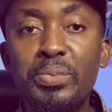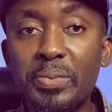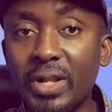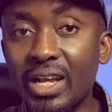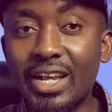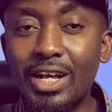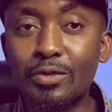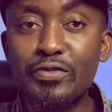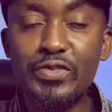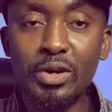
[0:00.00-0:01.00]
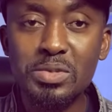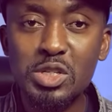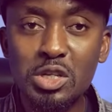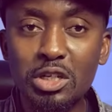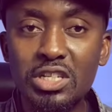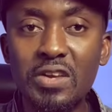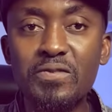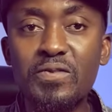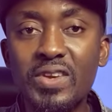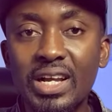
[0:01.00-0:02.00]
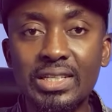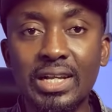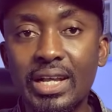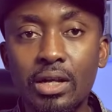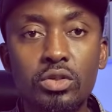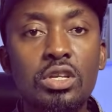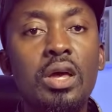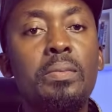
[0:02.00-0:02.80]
PayPal account from such a flagged account,